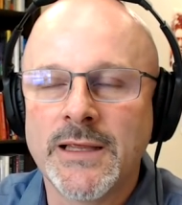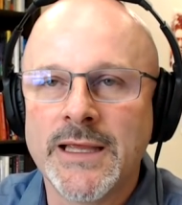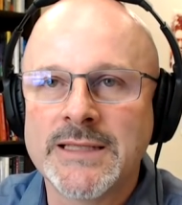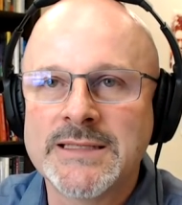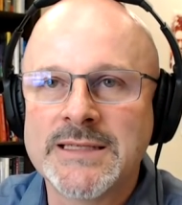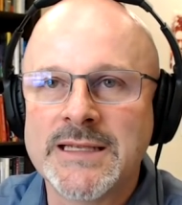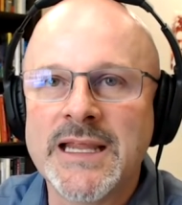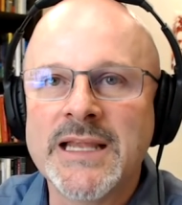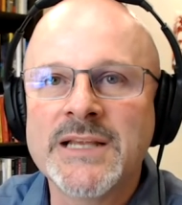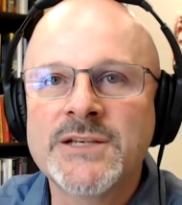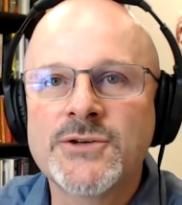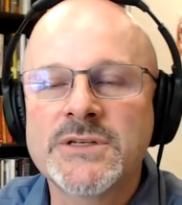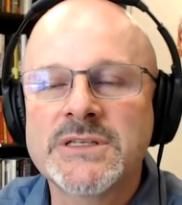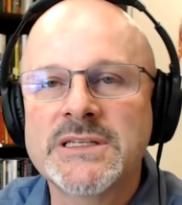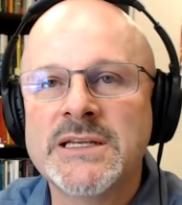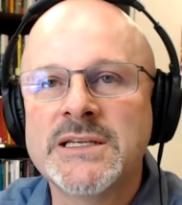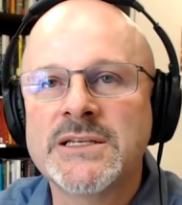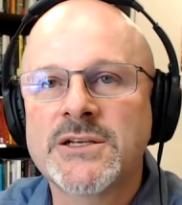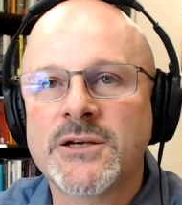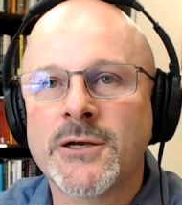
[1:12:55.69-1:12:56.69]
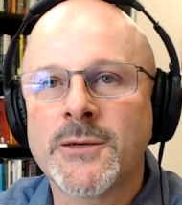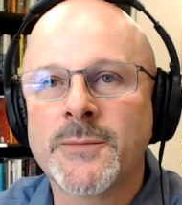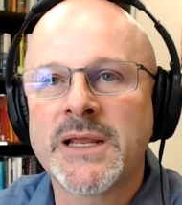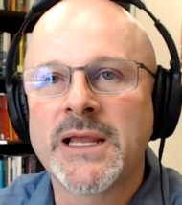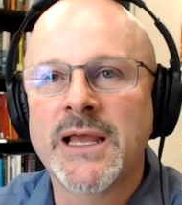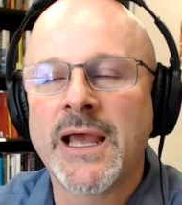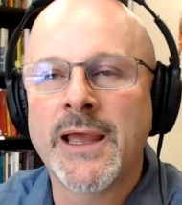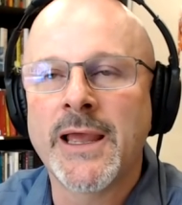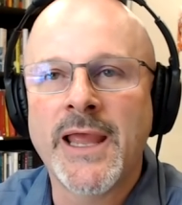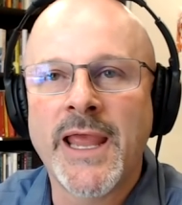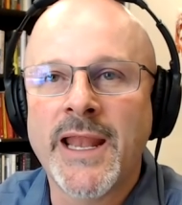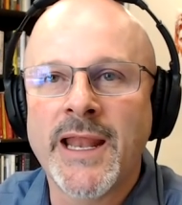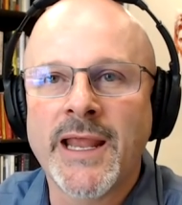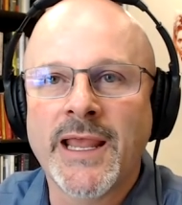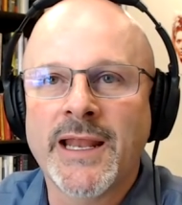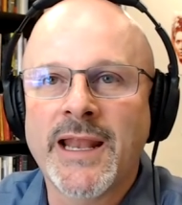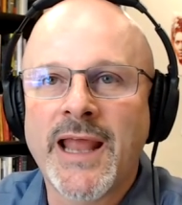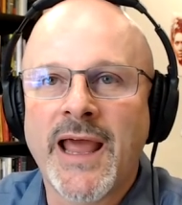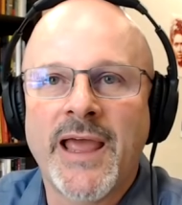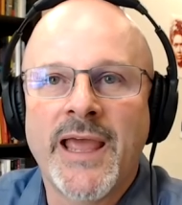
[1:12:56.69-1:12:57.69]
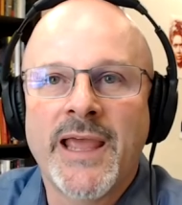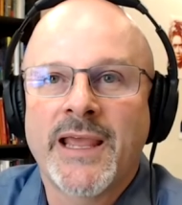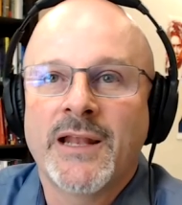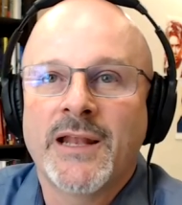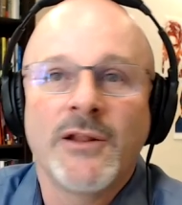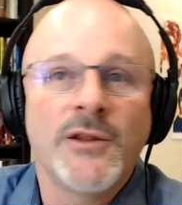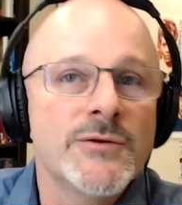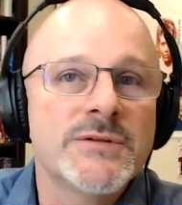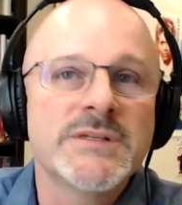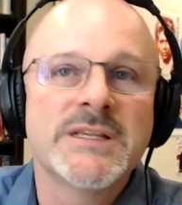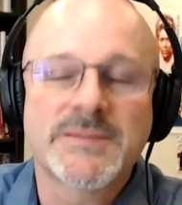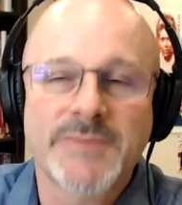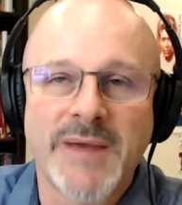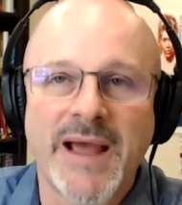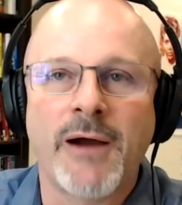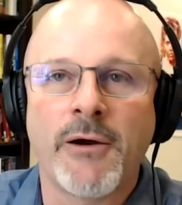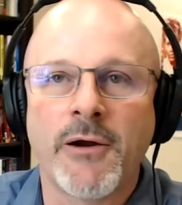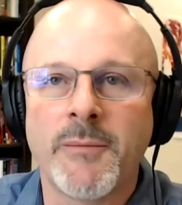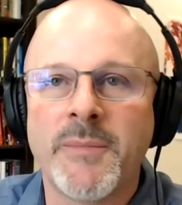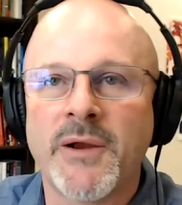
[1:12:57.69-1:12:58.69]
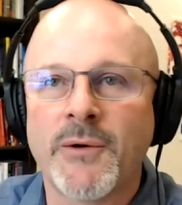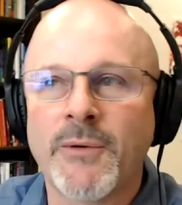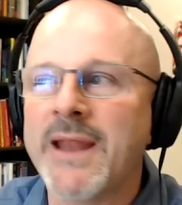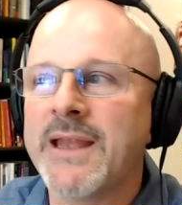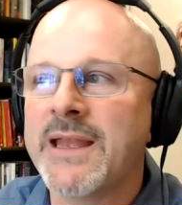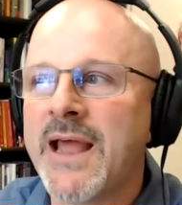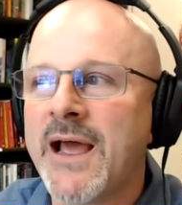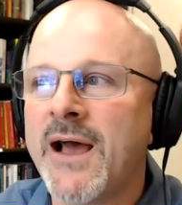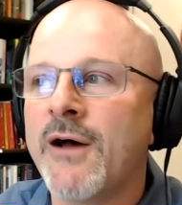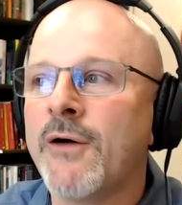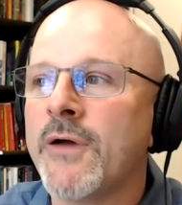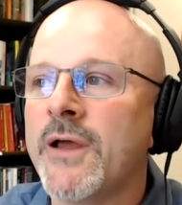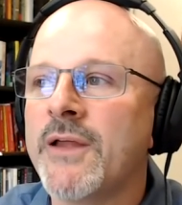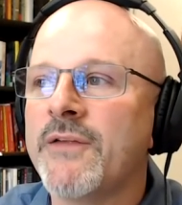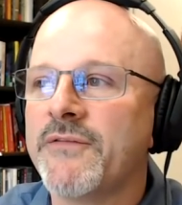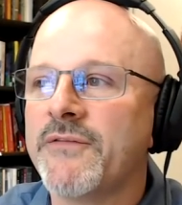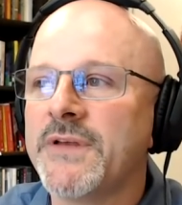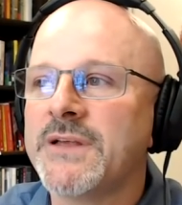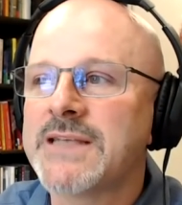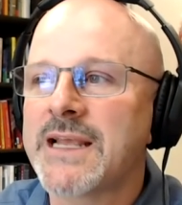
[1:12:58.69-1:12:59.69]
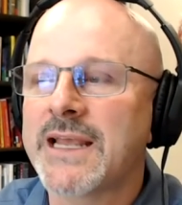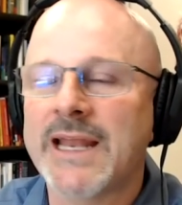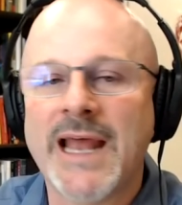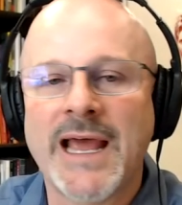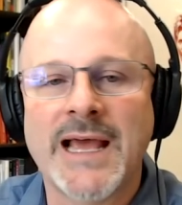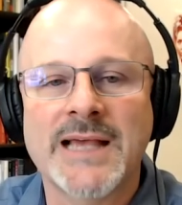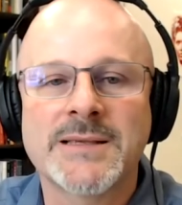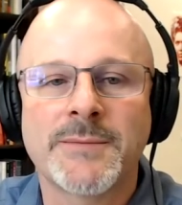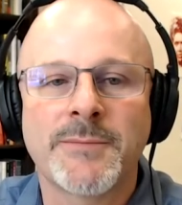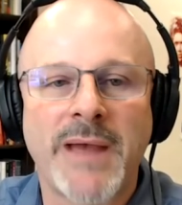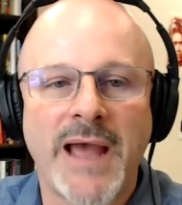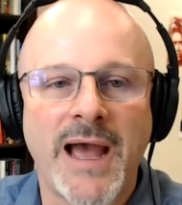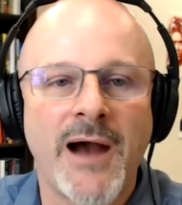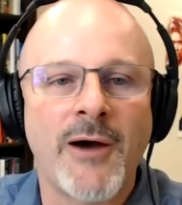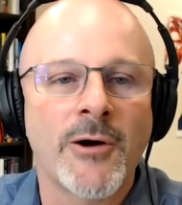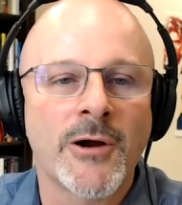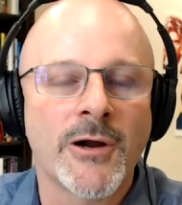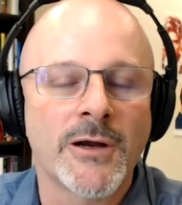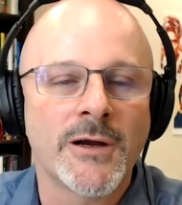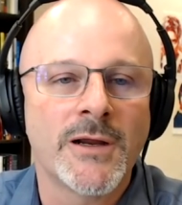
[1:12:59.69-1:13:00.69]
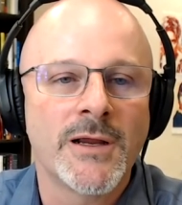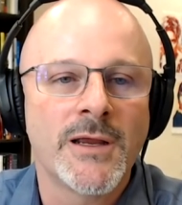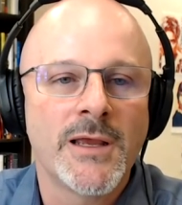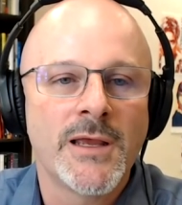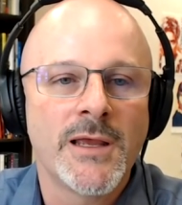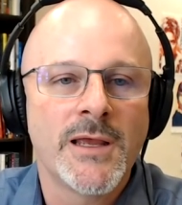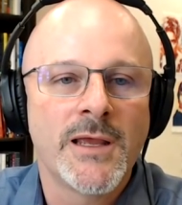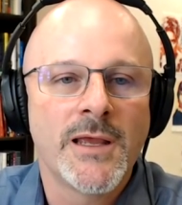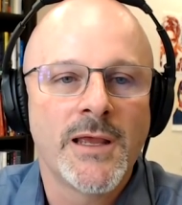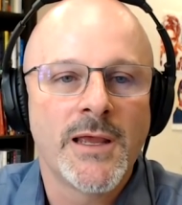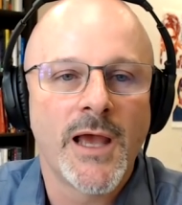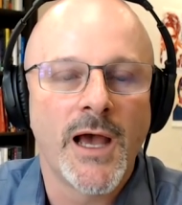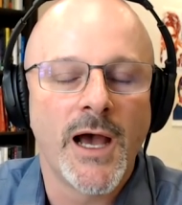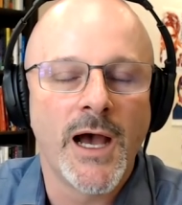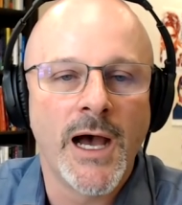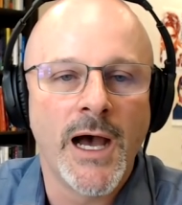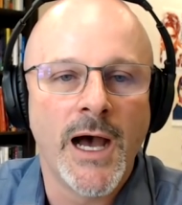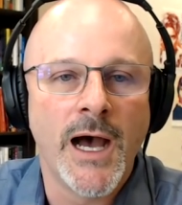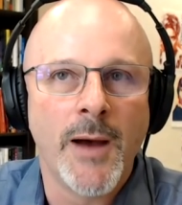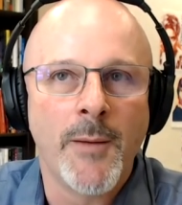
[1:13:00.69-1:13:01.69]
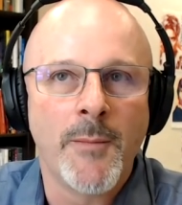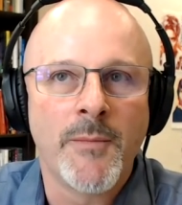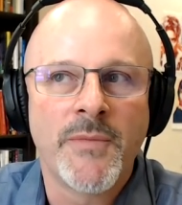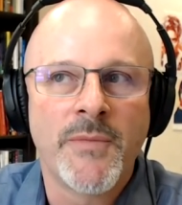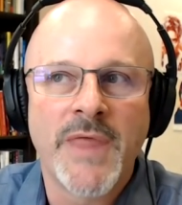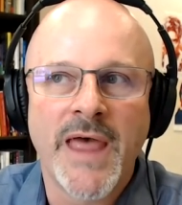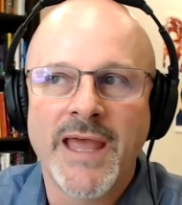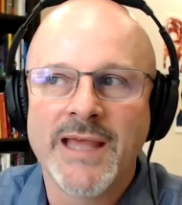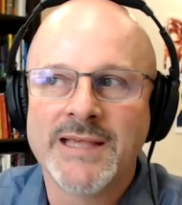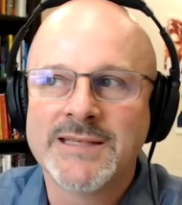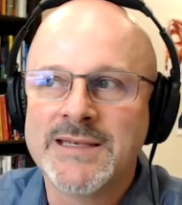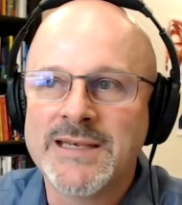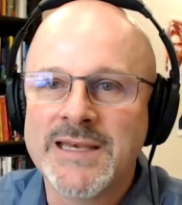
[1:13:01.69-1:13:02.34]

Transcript: it's an interesting term, and it can lose its power, but right now it feels like it has a power that is